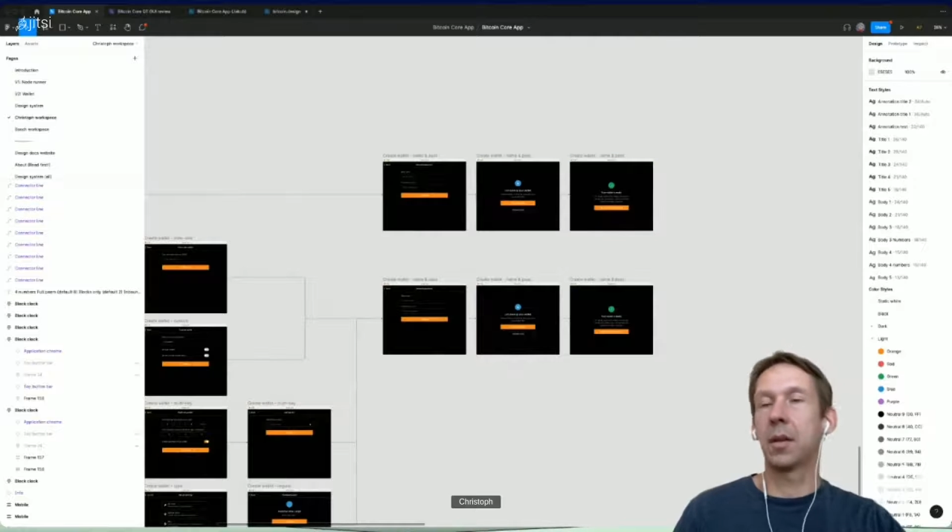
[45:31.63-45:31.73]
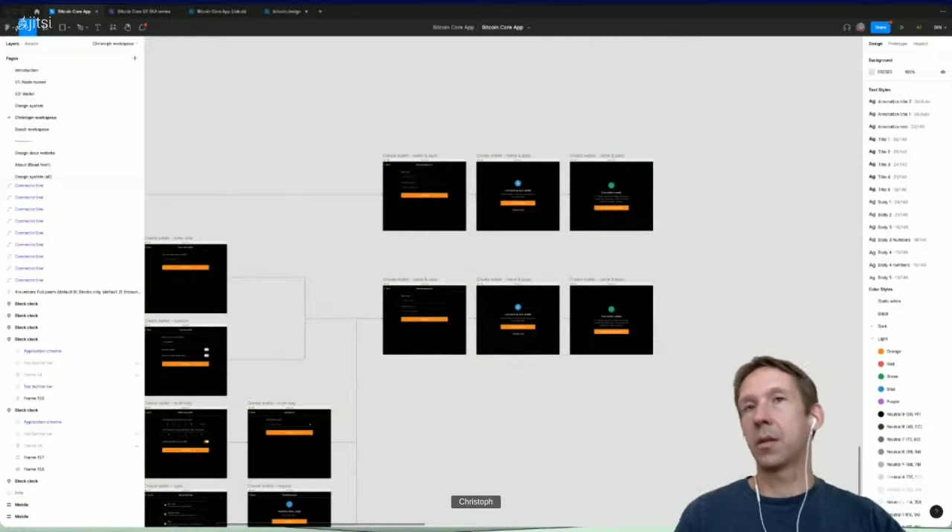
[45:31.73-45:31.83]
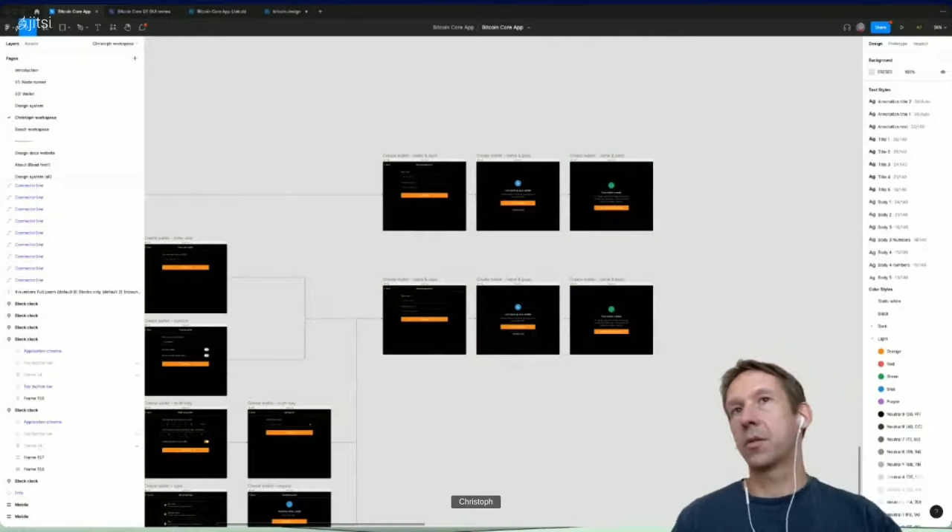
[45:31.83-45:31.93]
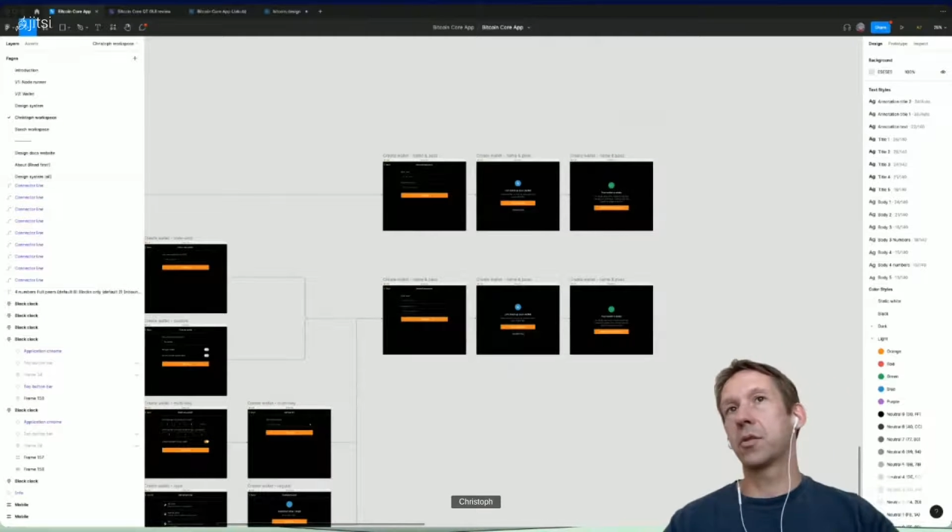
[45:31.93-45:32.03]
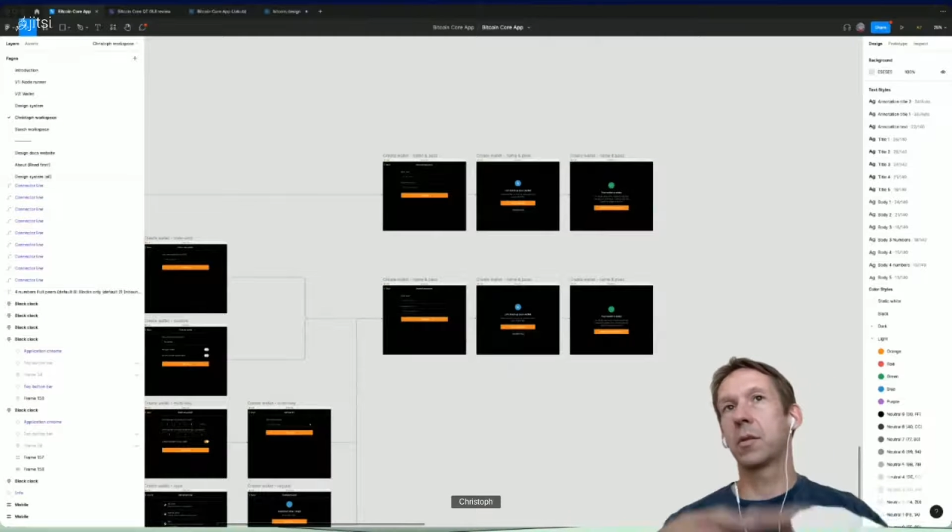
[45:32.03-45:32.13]
it
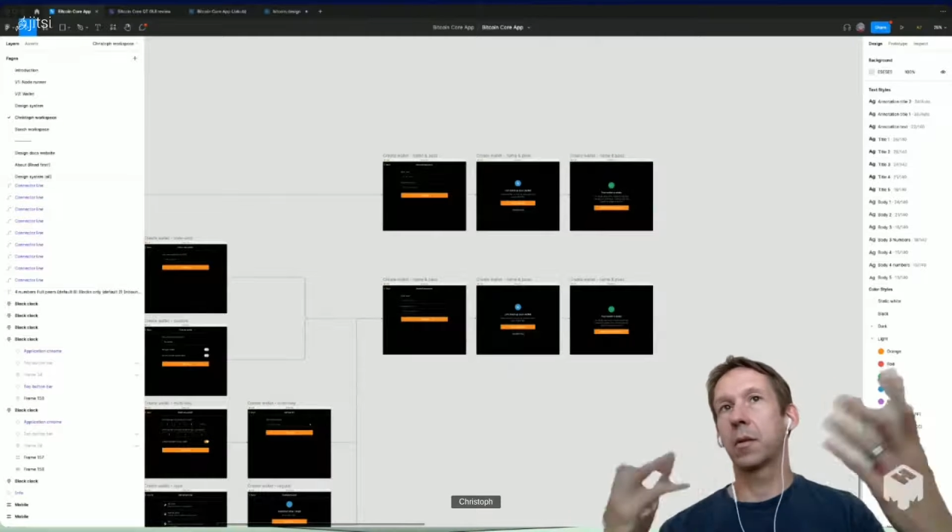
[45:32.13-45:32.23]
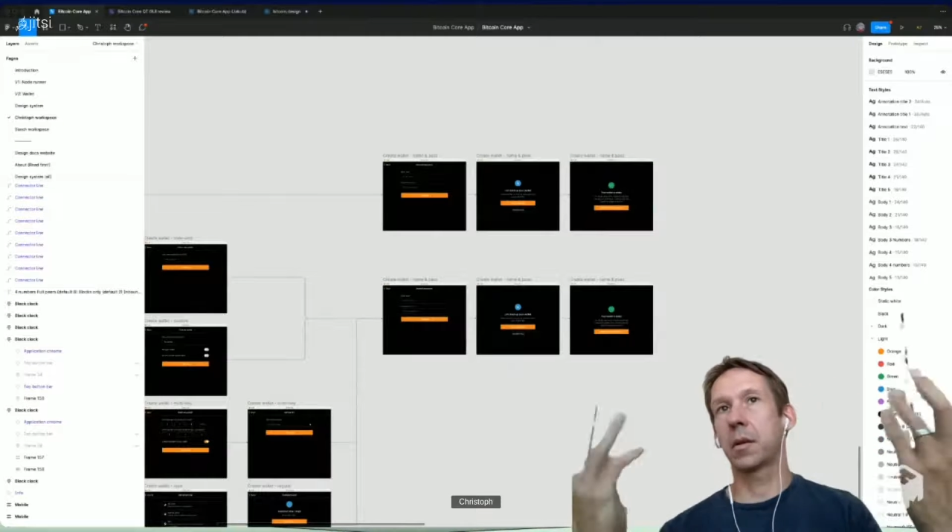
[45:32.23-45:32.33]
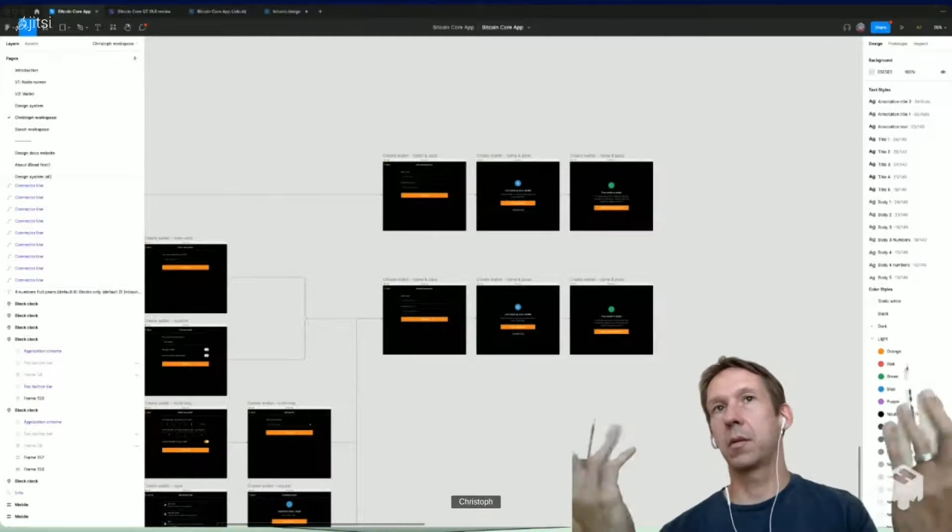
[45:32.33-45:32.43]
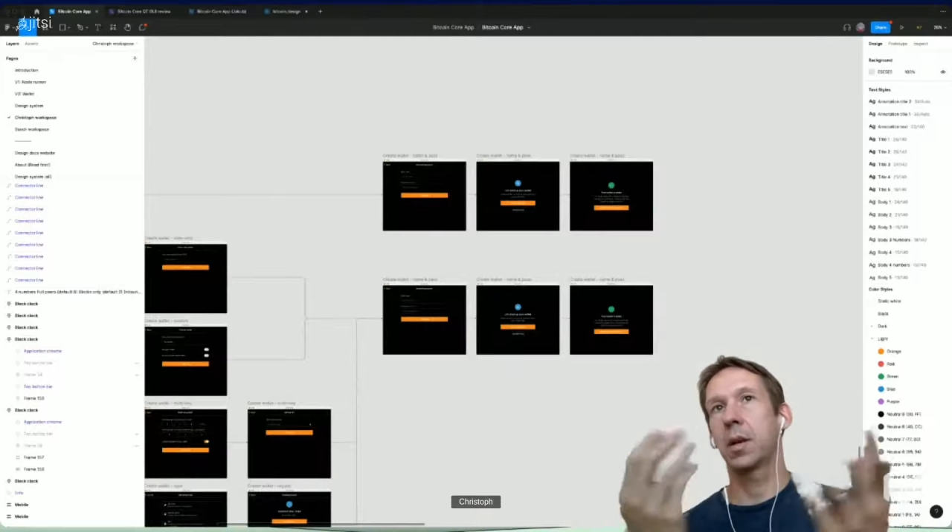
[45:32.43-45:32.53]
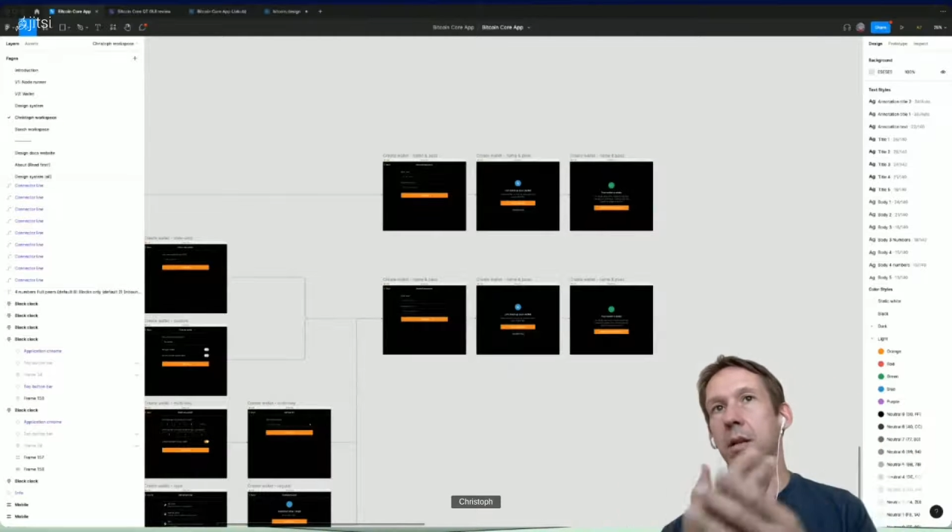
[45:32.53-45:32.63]
could show a
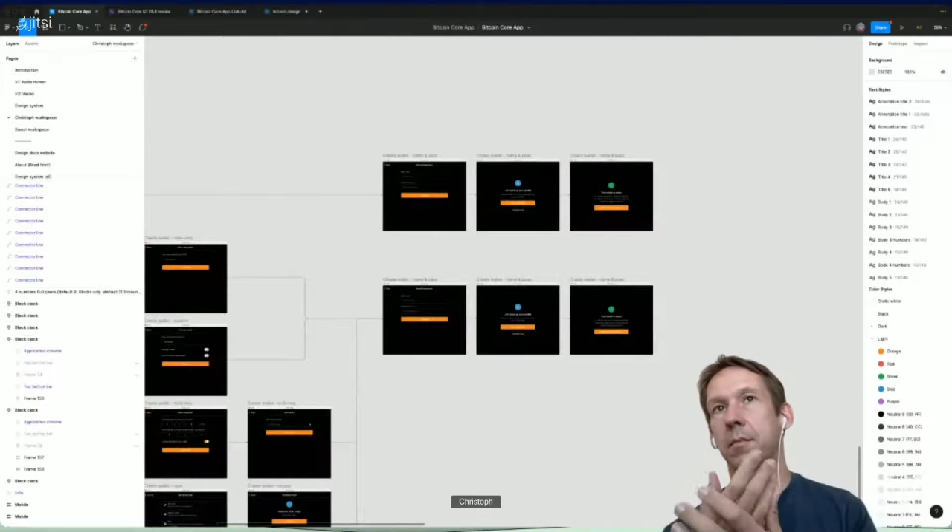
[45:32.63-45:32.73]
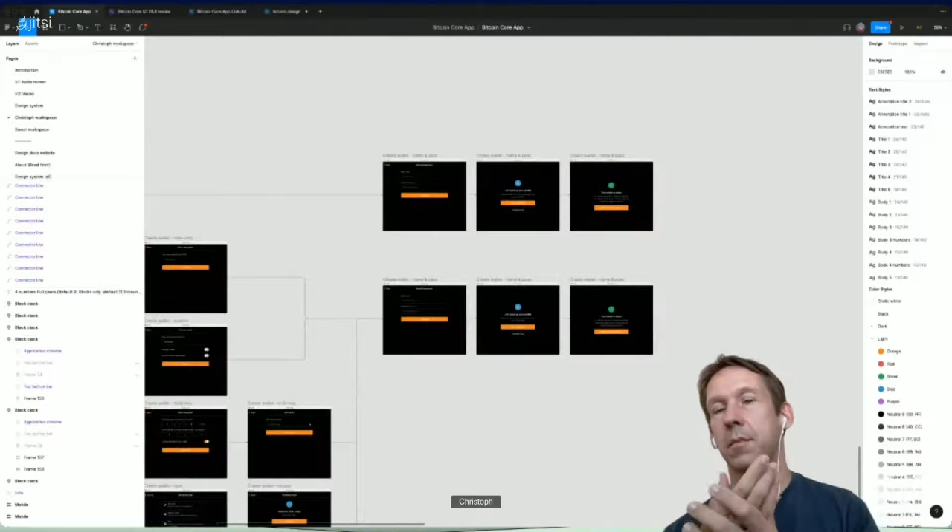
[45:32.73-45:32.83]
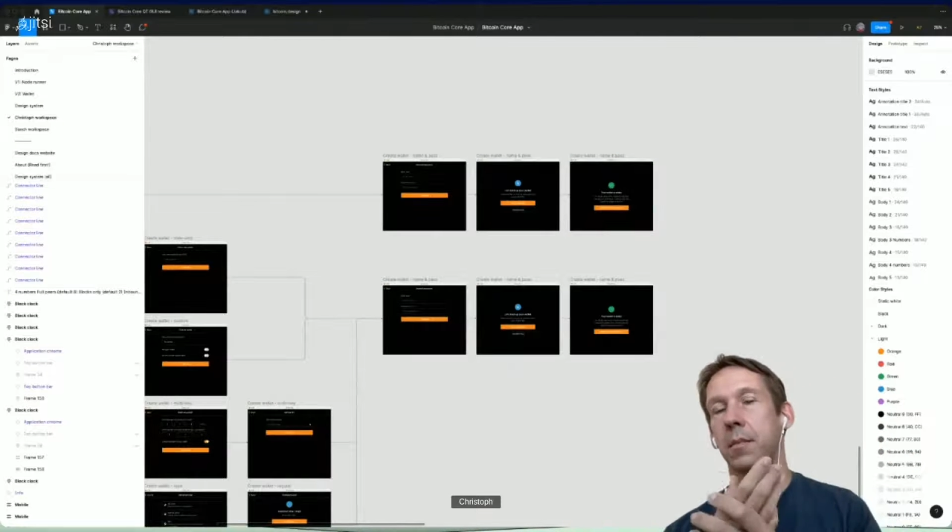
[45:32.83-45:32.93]
QR